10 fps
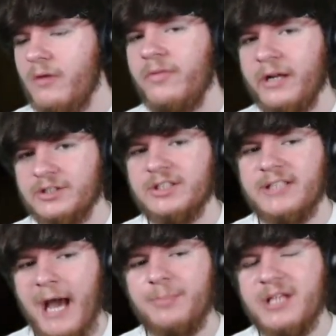There's the
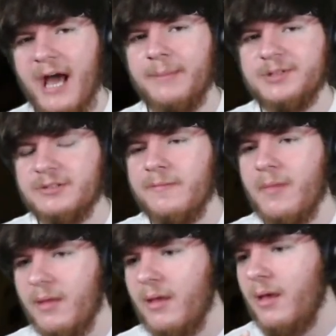tap taps.
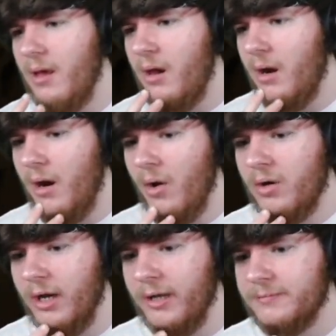
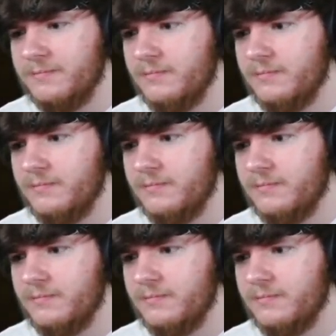Okay.